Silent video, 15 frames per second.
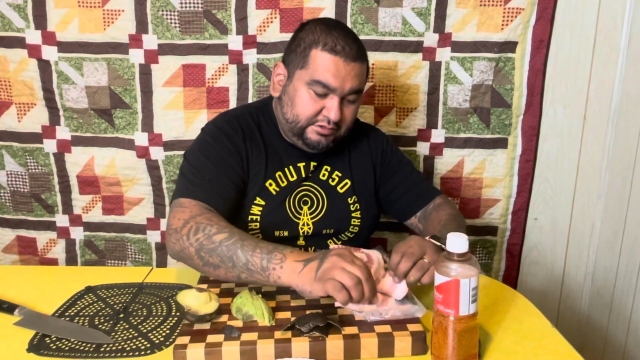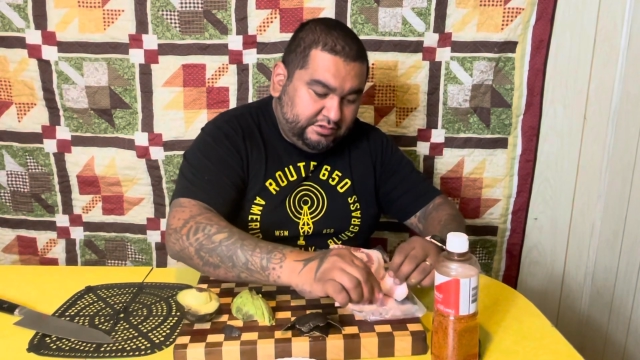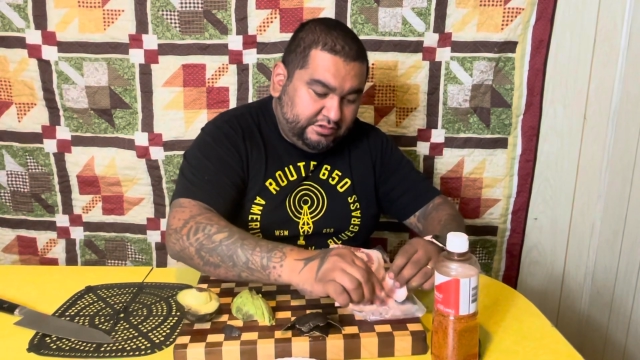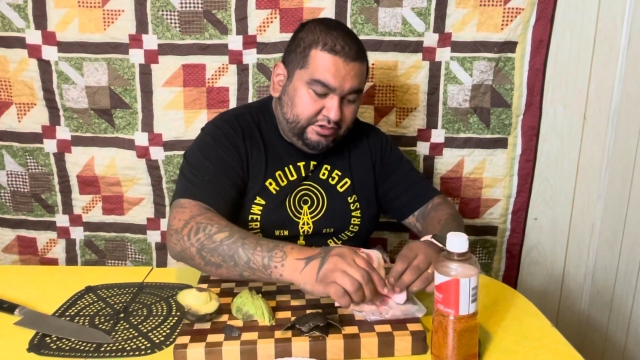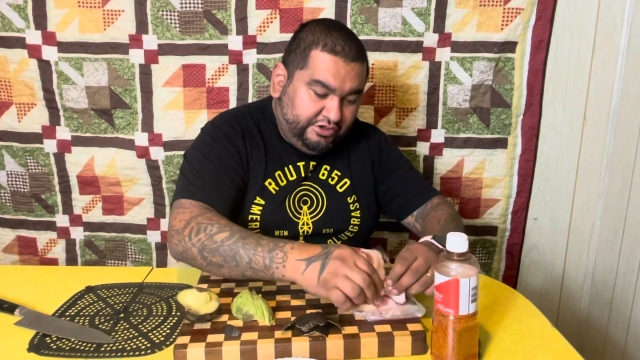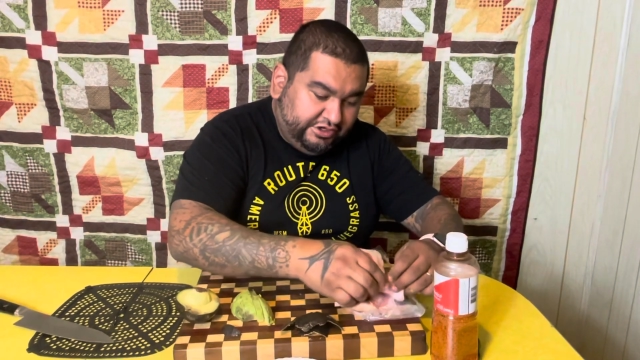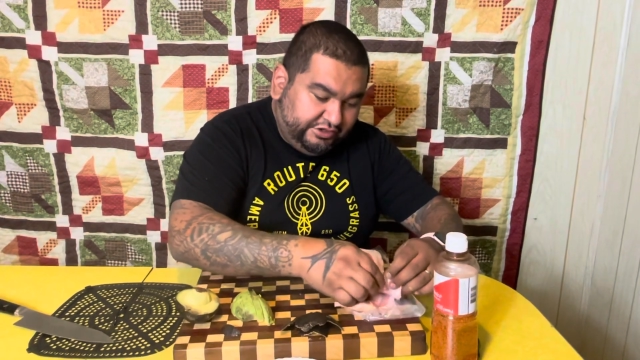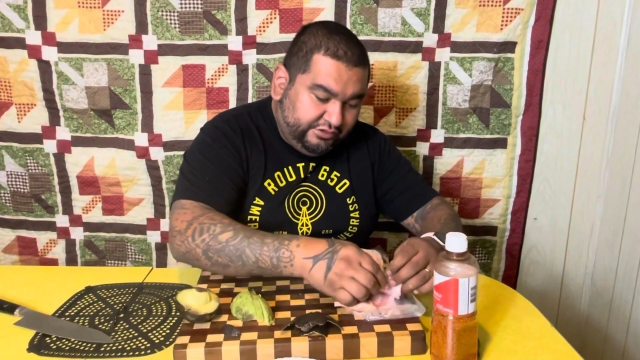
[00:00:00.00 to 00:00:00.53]

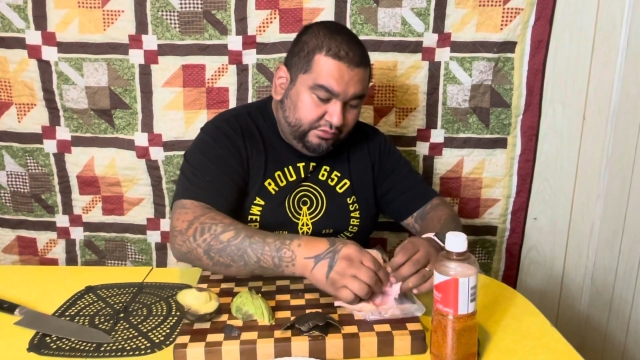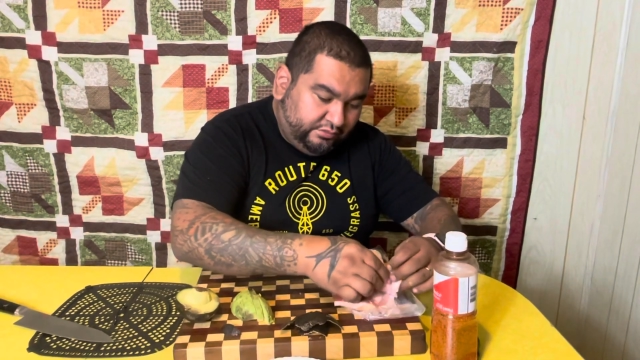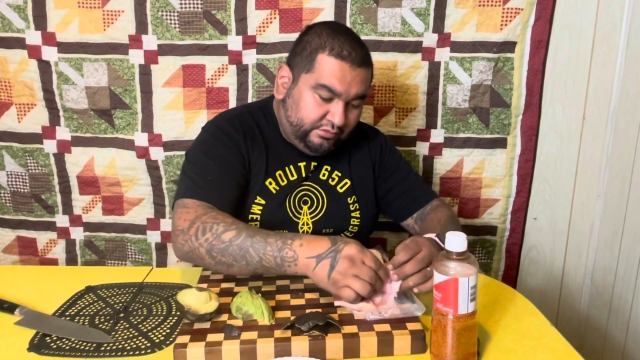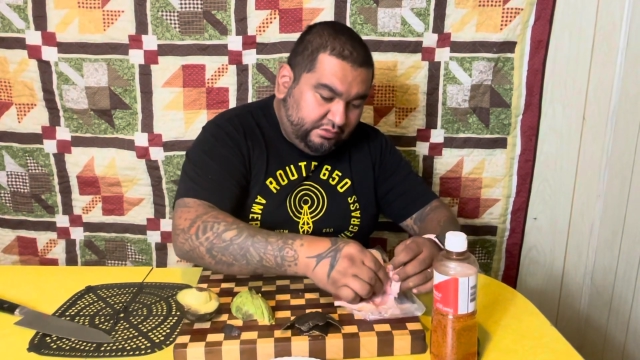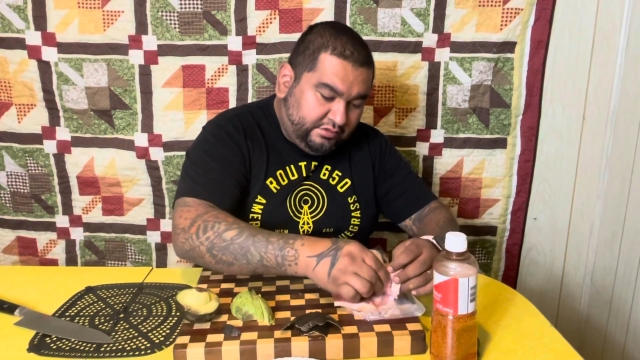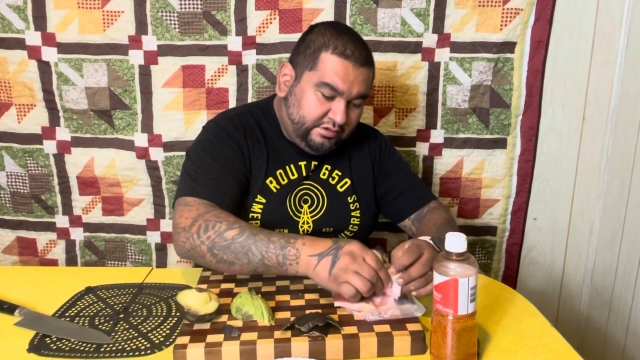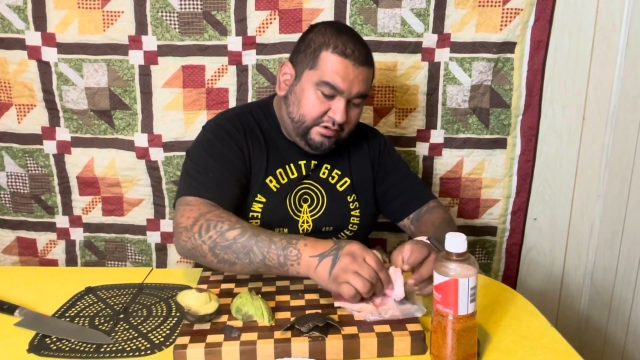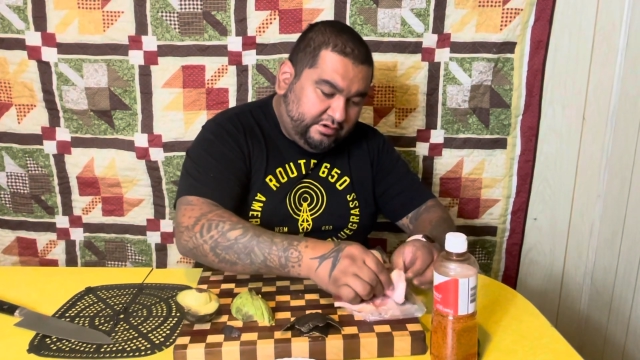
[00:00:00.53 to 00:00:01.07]
You can
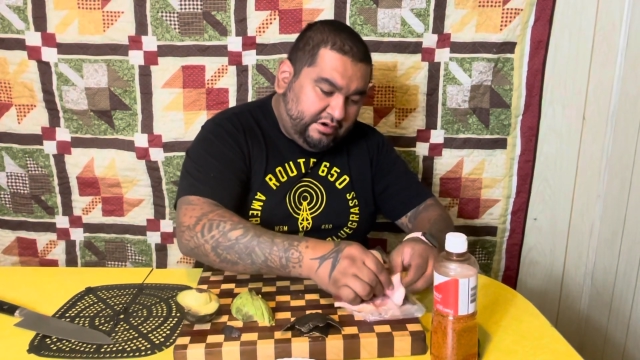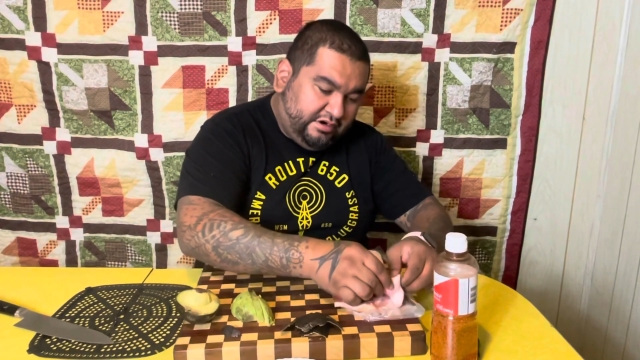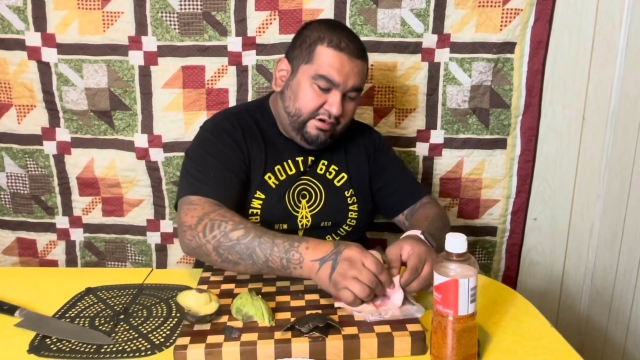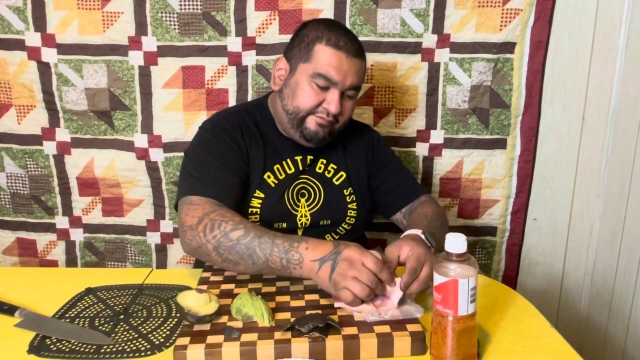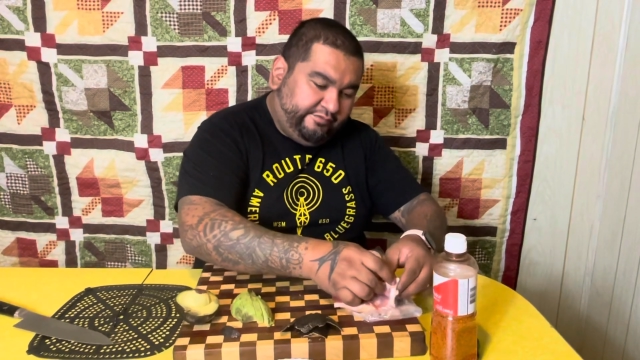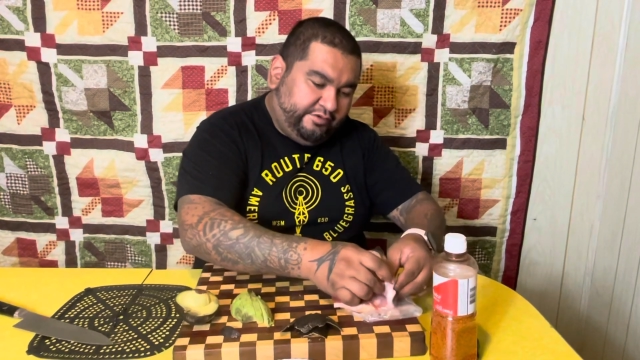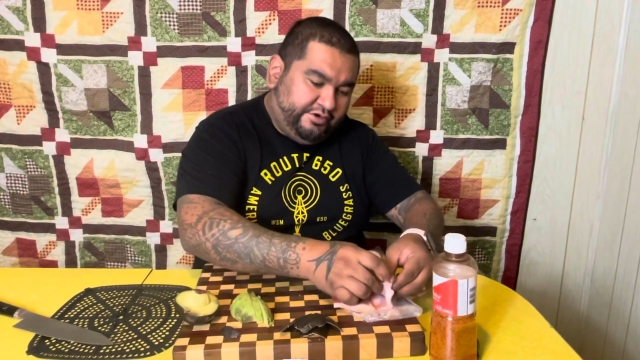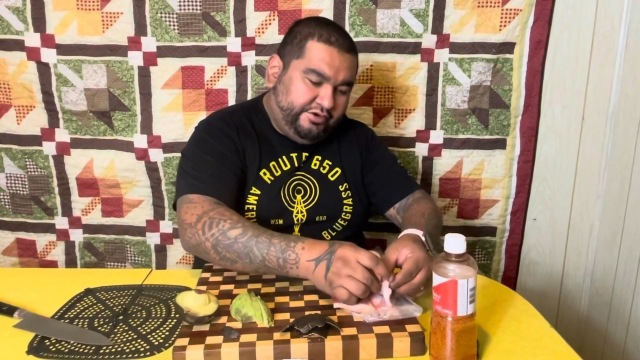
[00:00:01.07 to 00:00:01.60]
do however
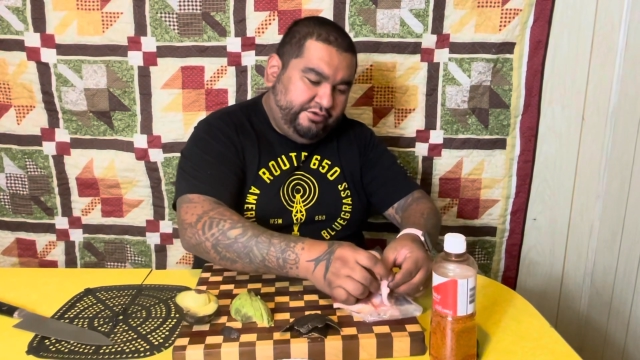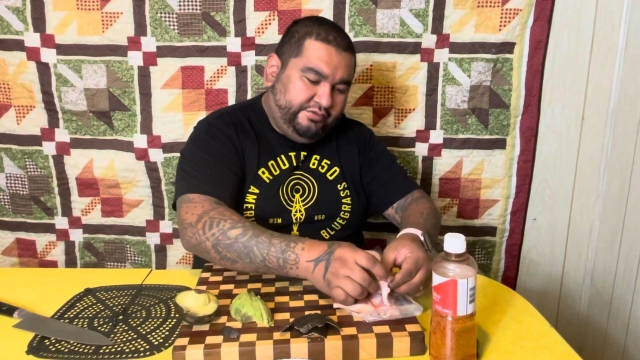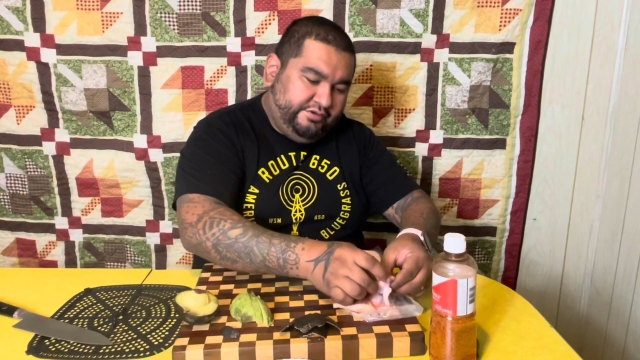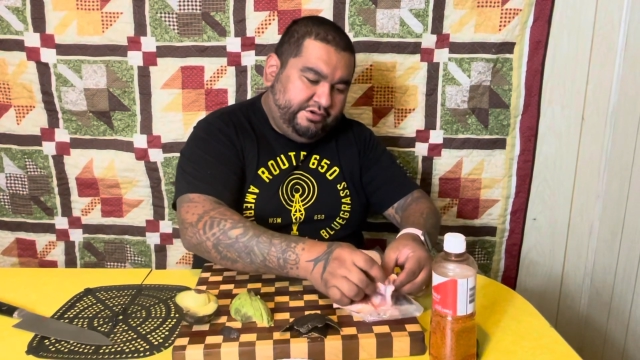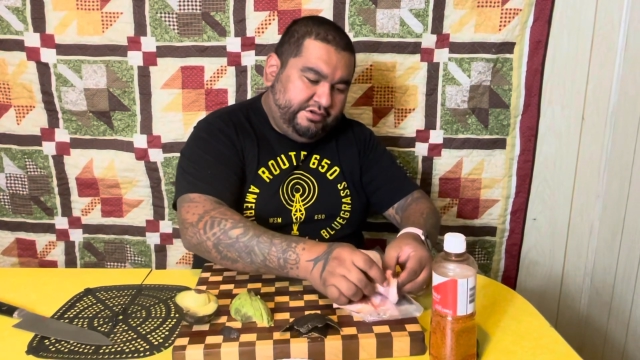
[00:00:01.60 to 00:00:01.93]
you want to do it.